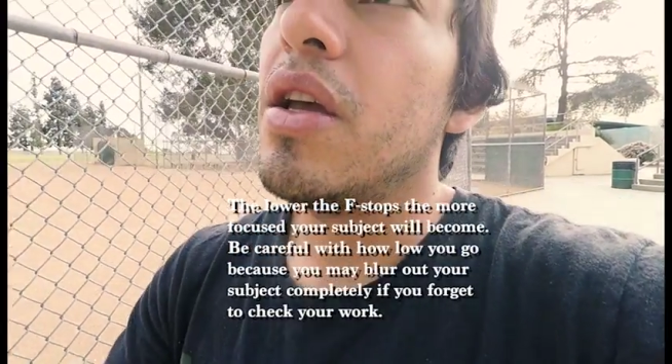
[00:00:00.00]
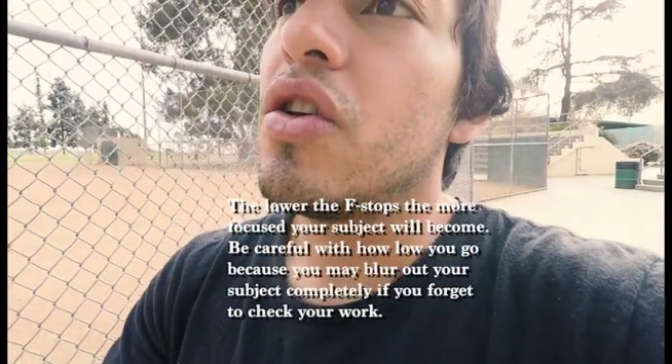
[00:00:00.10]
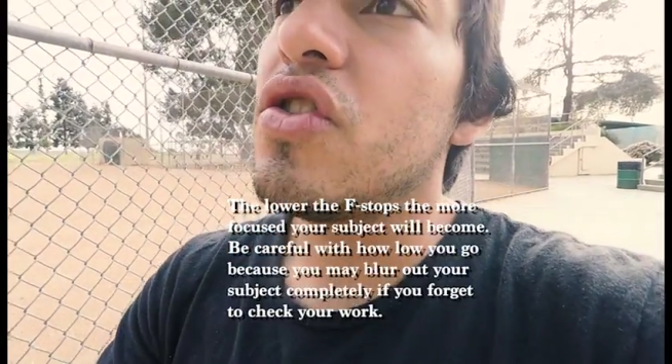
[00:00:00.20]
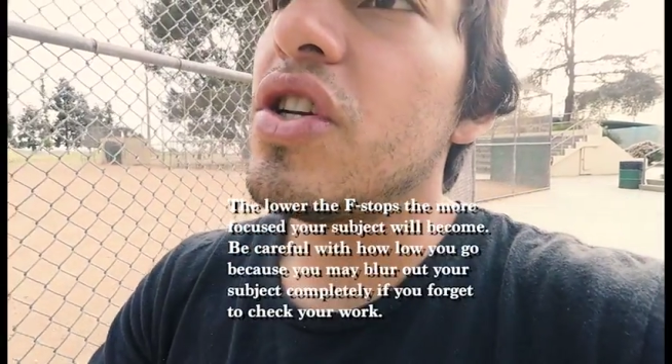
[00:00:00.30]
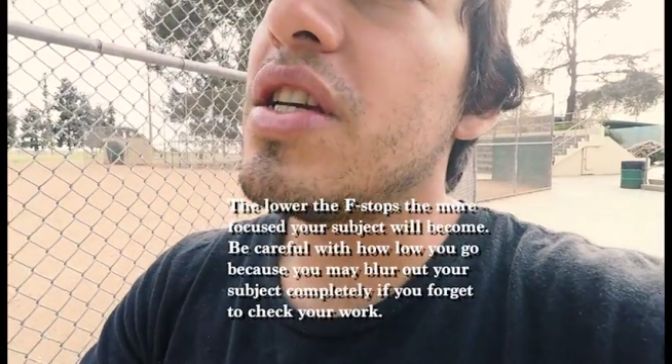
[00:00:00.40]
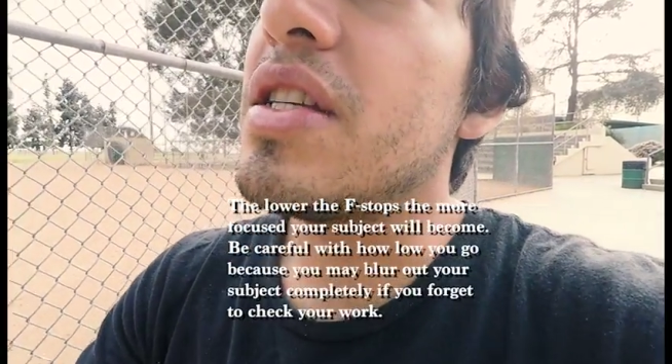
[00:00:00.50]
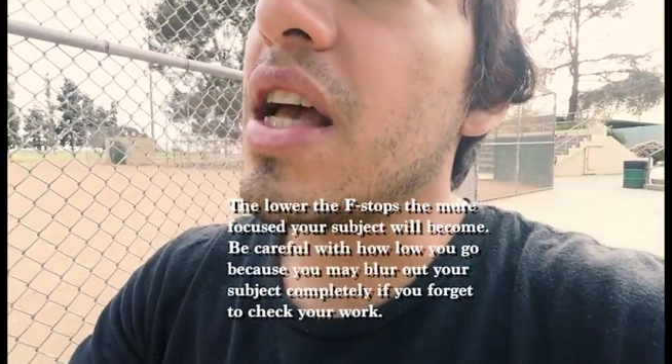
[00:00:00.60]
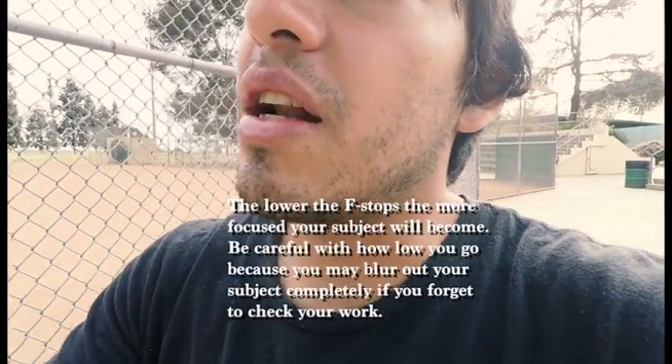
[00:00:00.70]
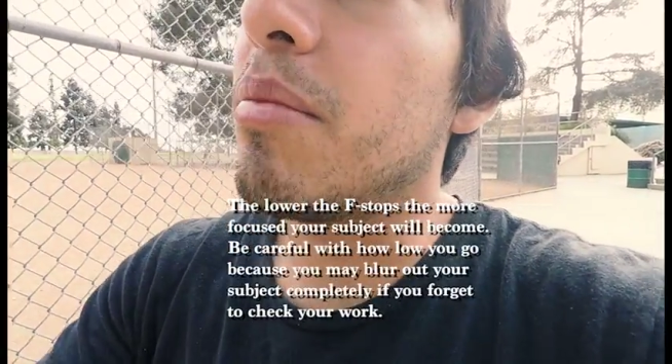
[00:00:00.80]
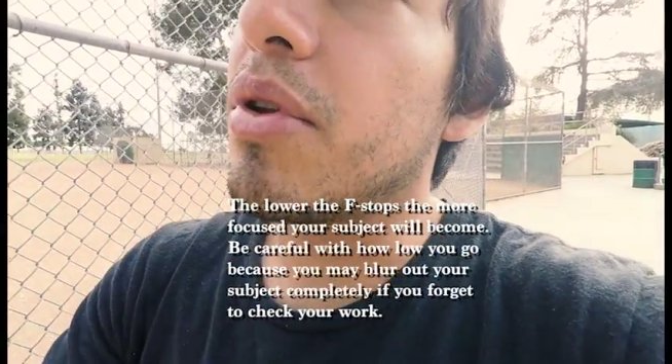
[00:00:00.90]
she's
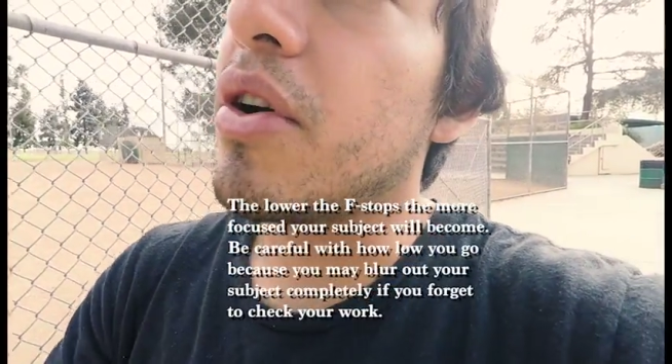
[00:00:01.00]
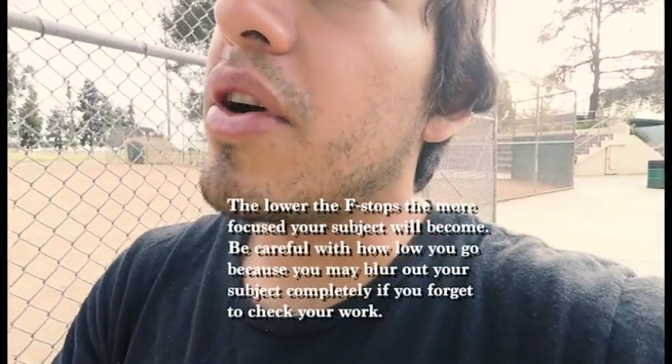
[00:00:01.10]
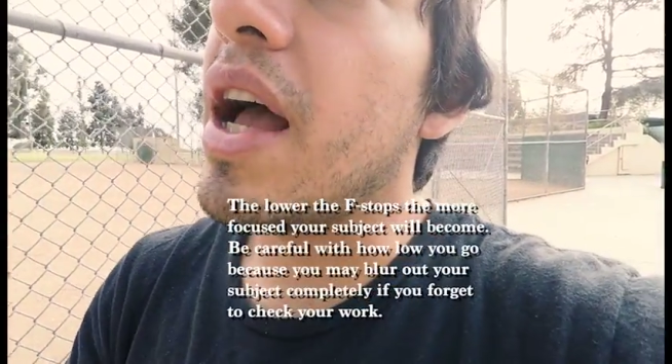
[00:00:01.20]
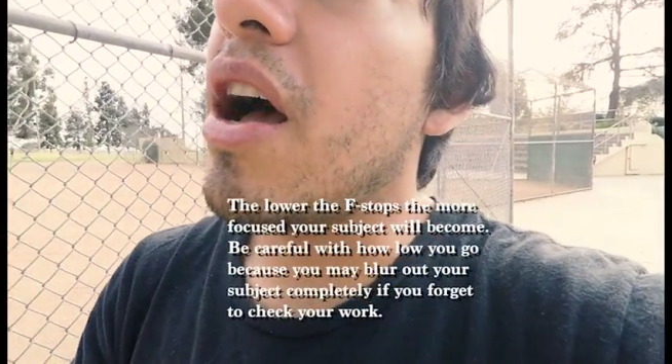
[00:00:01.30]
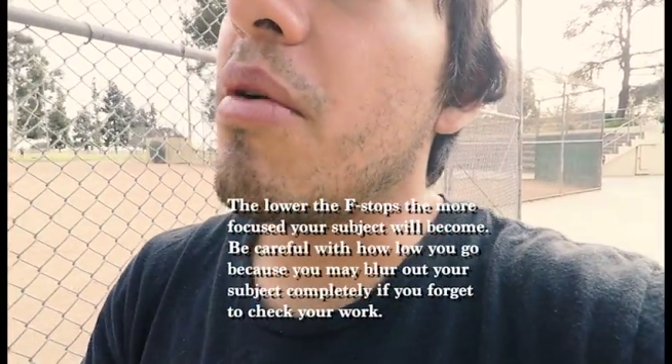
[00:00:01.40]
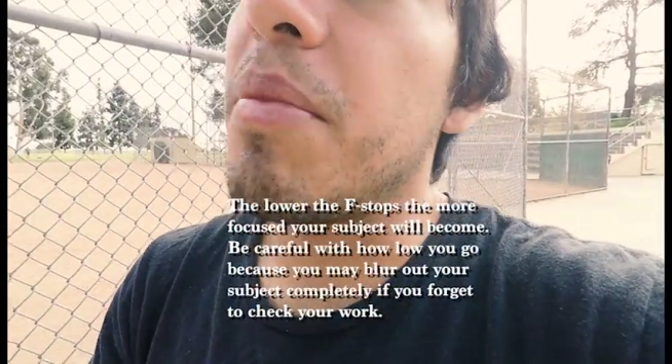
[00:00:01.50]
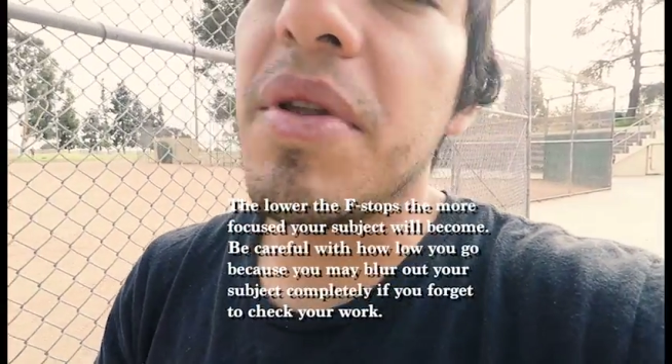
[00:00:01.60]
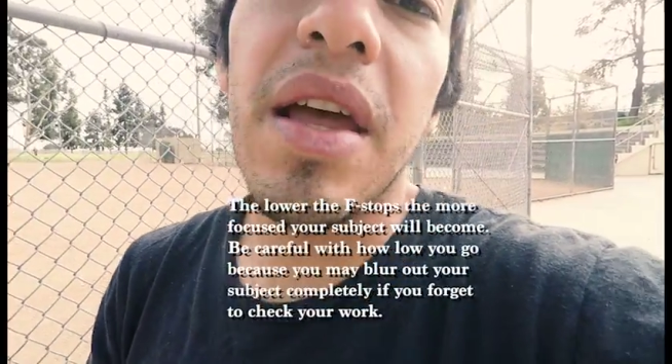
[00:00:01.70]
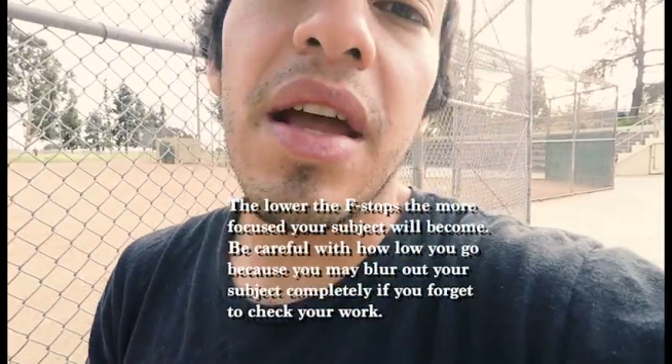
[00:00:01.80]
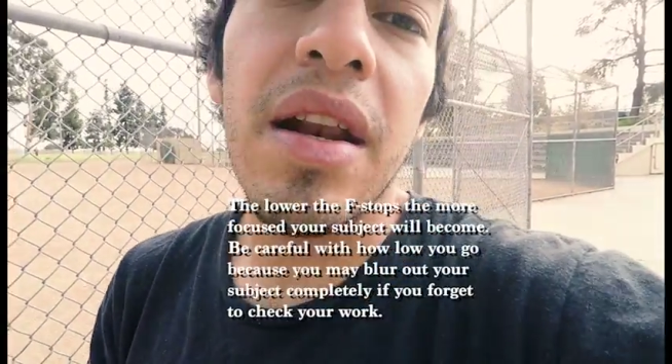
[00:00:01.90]
kind of blurred out, but
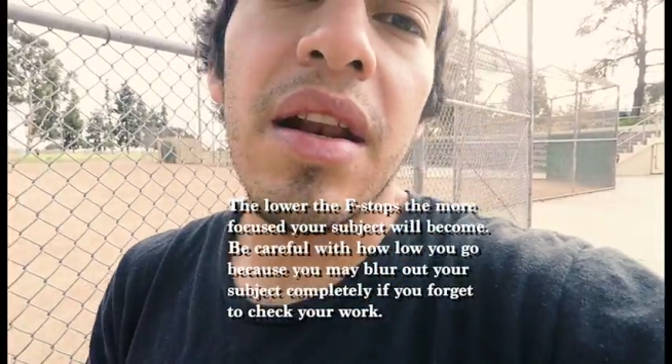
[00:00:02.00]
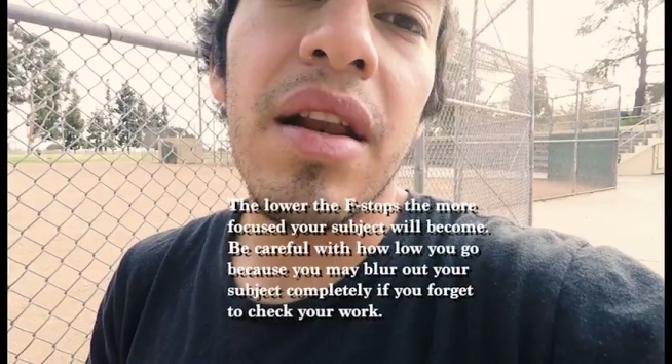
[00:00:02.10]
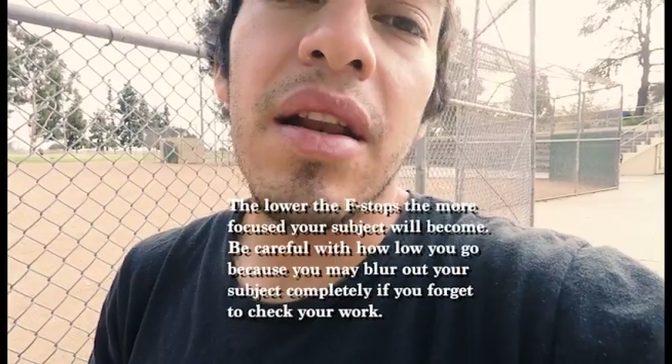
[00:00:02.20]
then